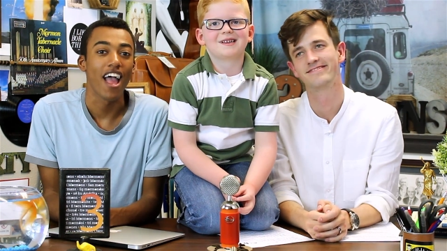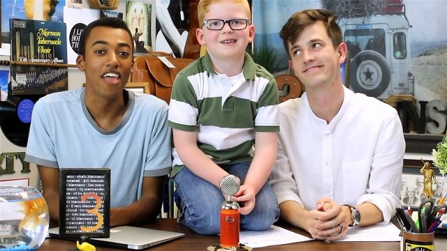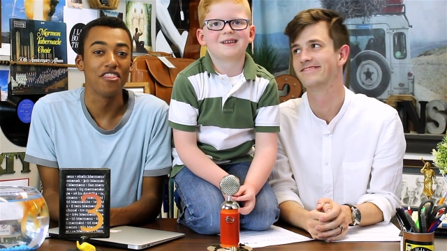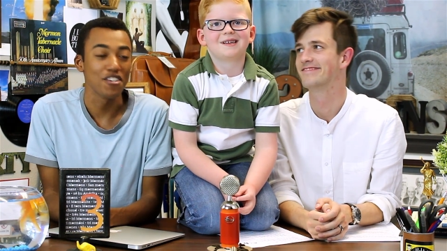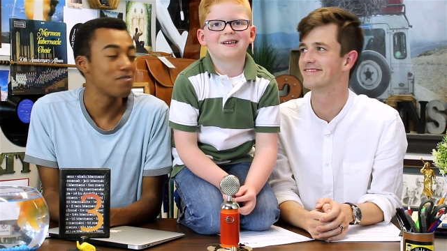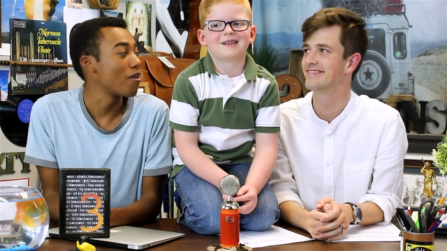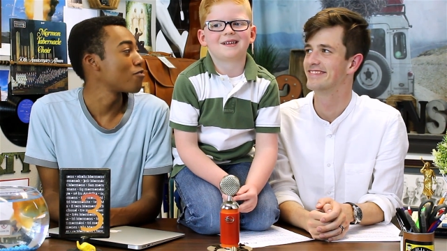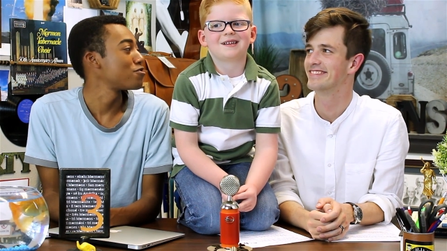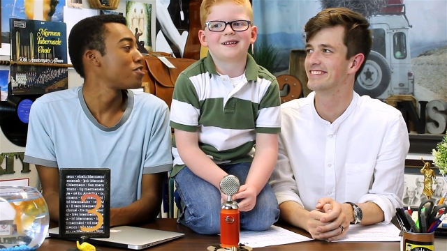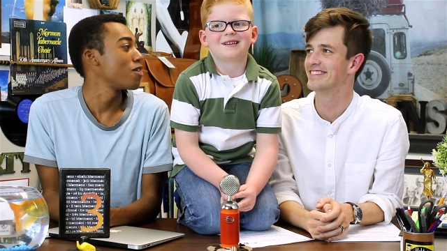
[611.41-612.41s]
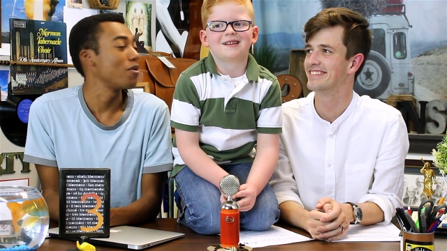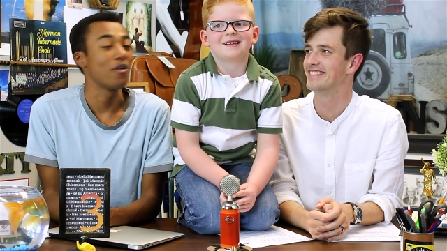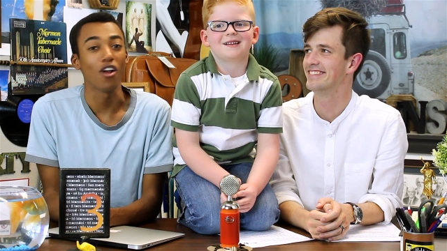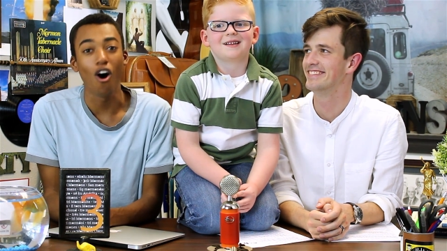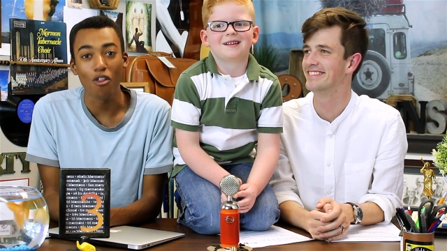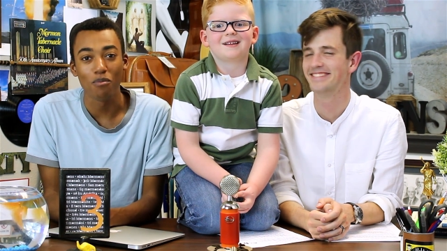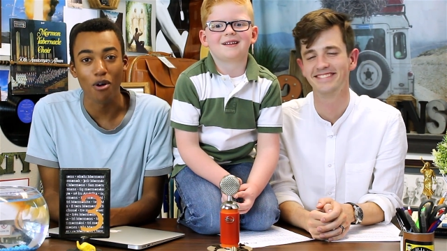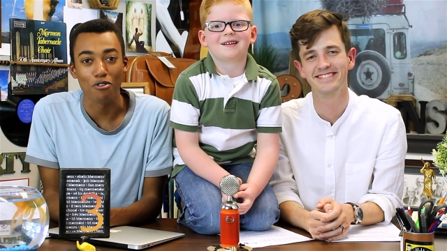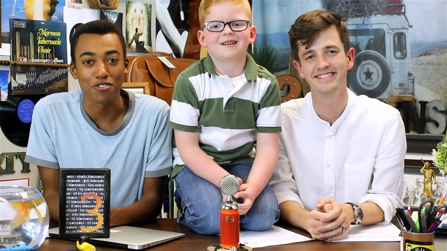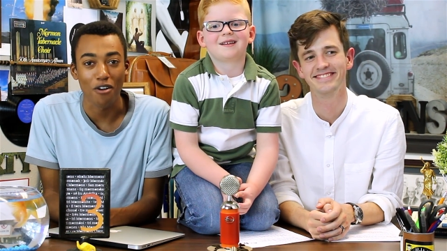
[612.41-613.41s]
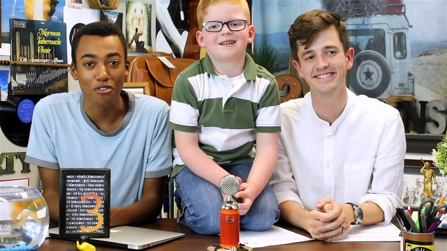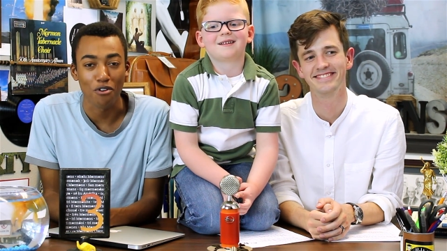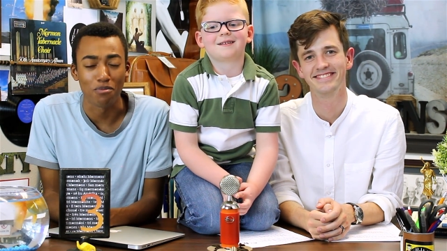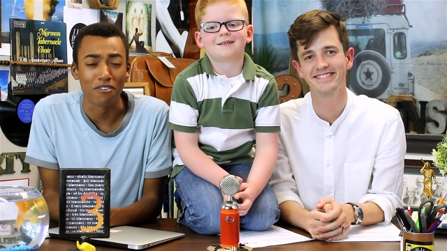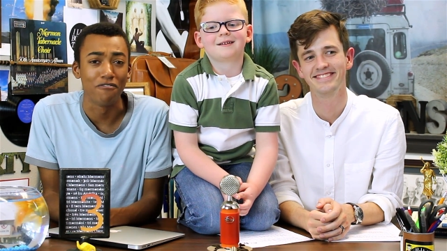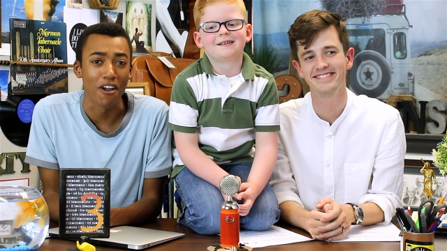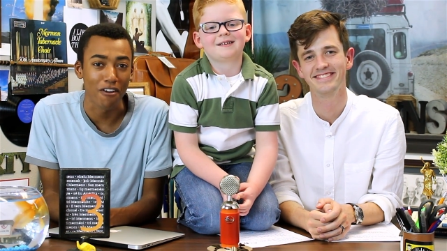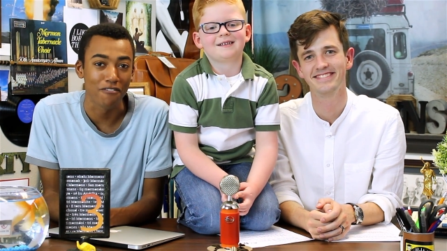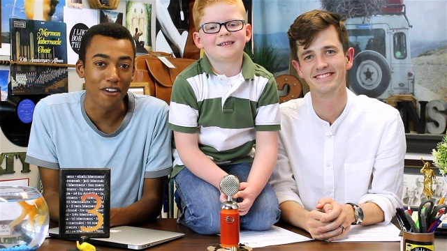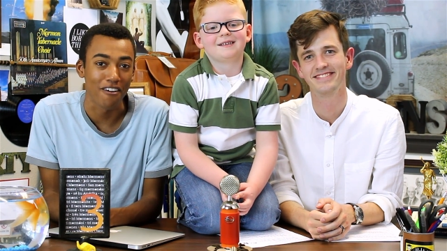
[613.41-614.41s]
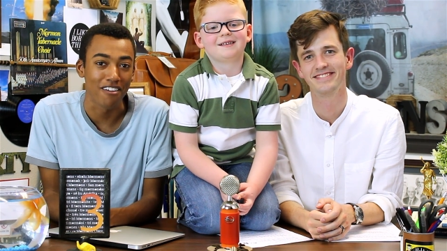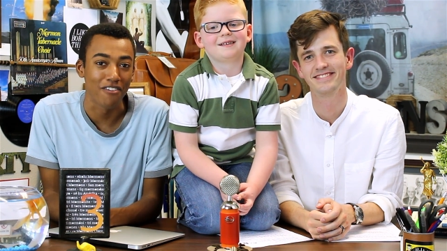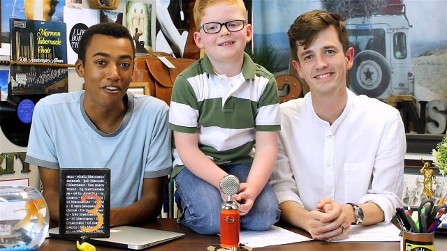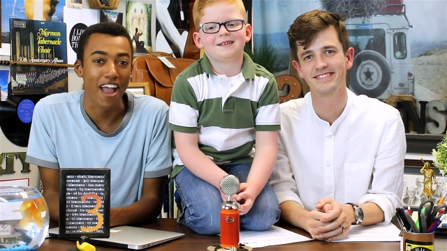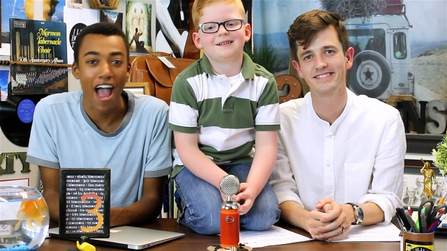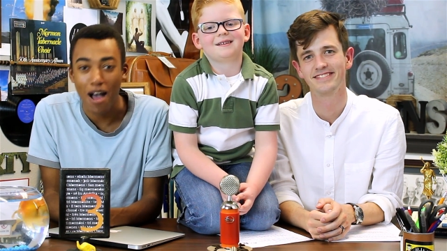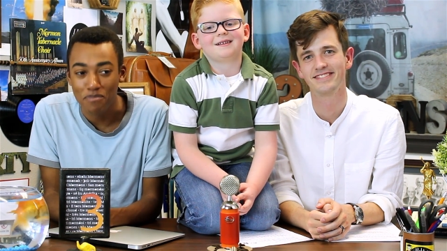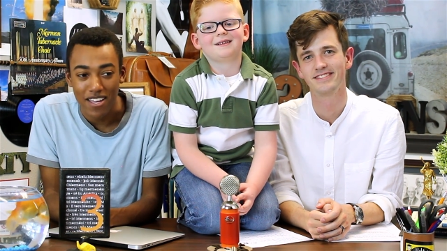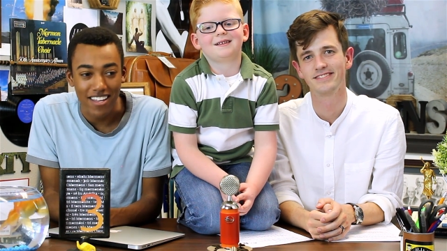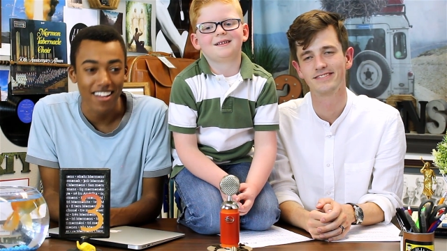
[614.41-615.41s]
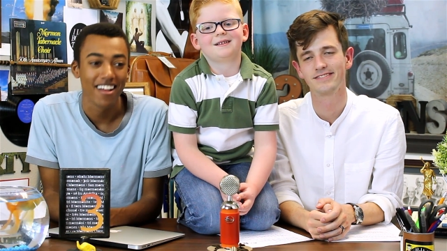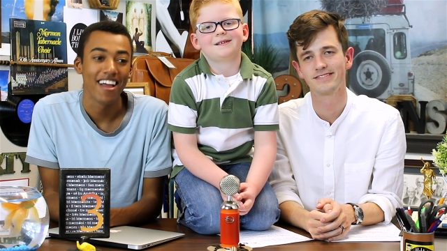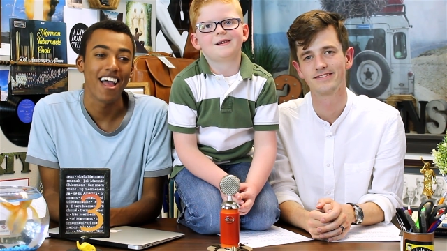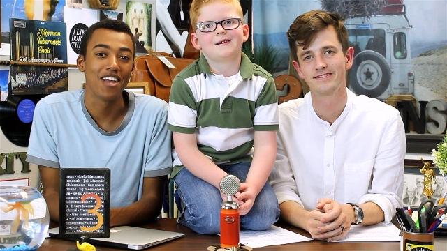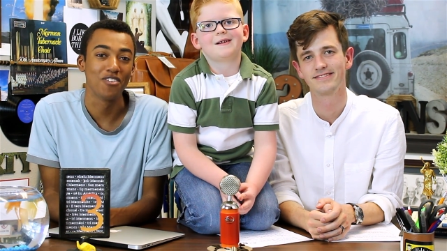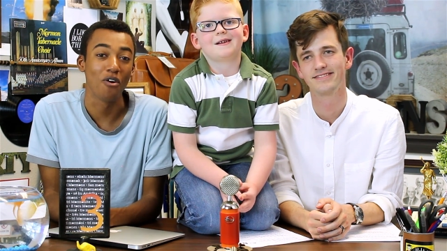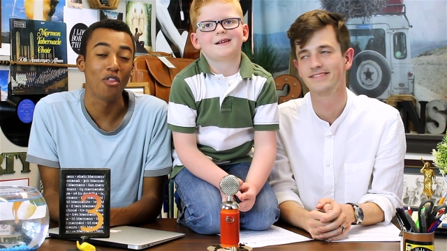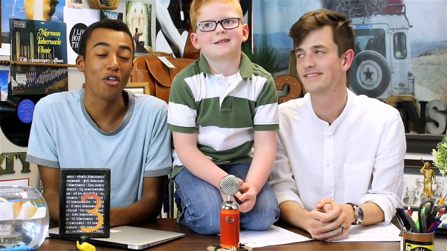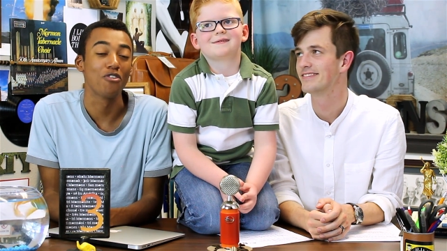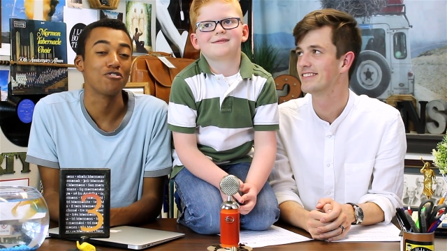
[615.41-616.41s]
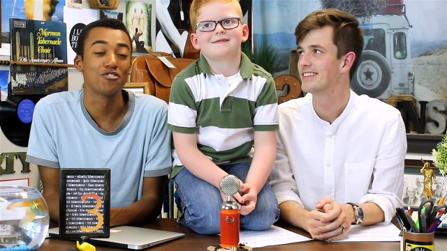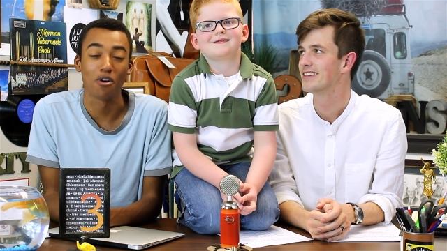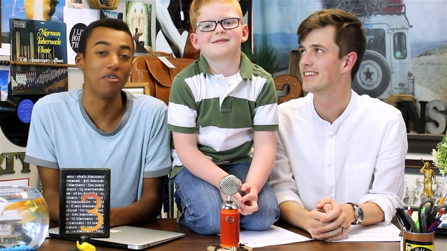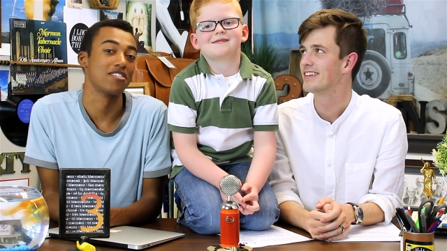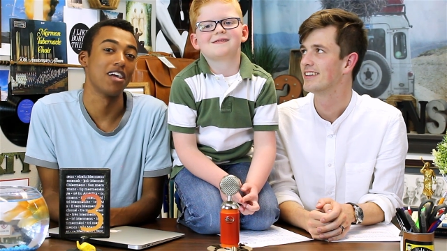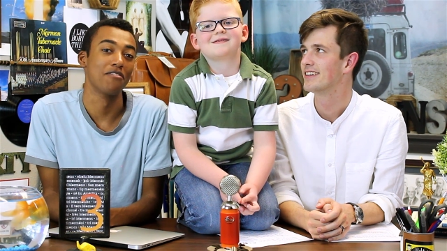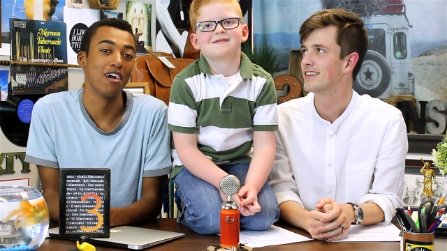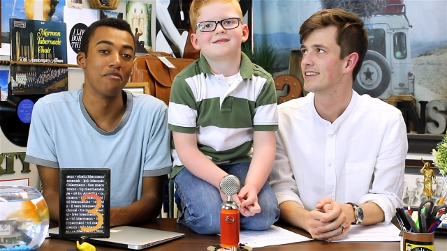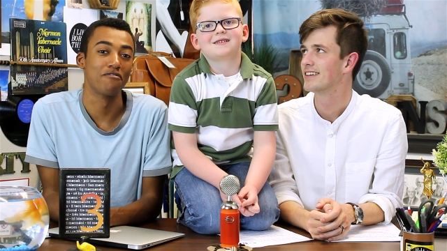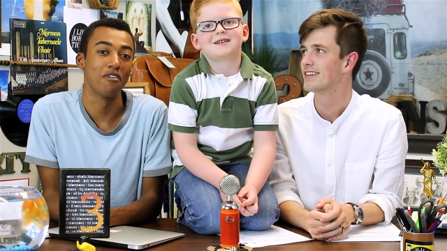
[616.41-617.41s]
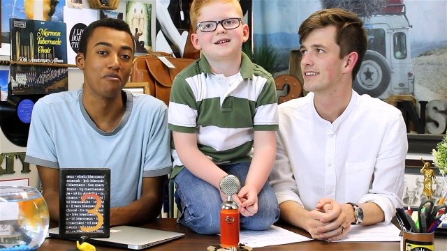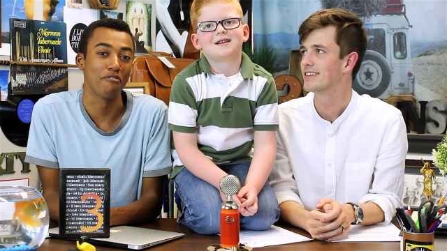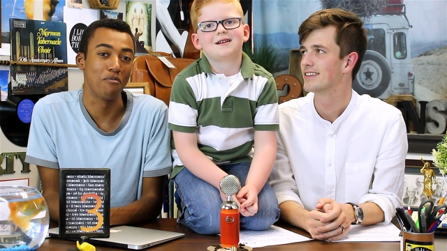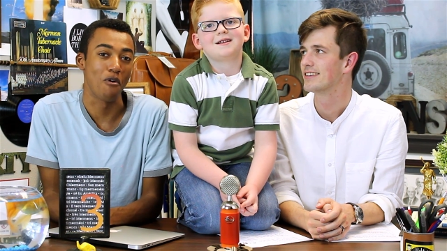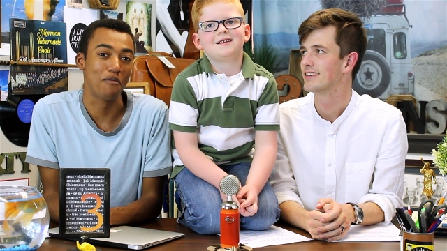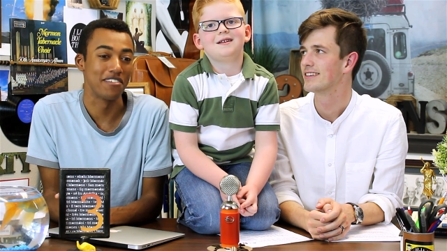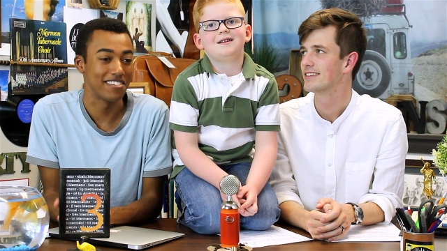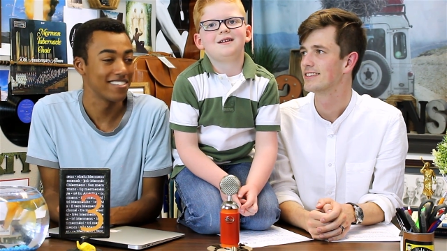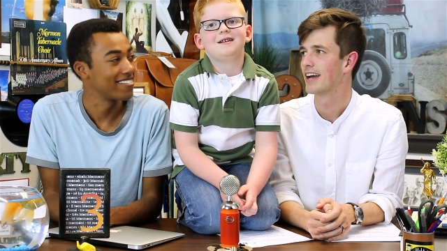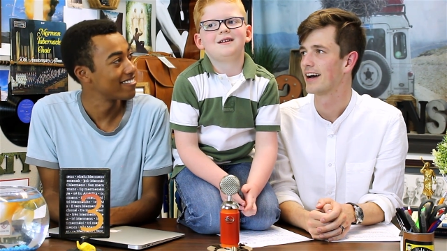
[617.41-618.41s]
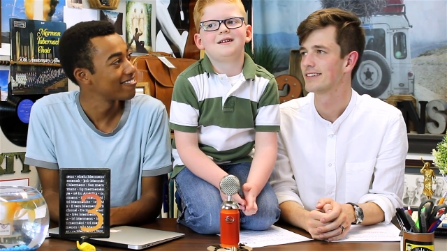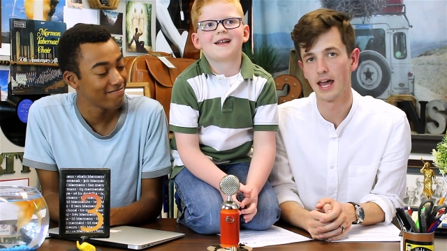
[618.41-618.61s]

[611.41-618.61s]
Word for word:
Speaker 1: And this Mother's Day, we want all the mothers out there to be very, very, very happy and know that there's so much love coming from Three Mormons. Yeah.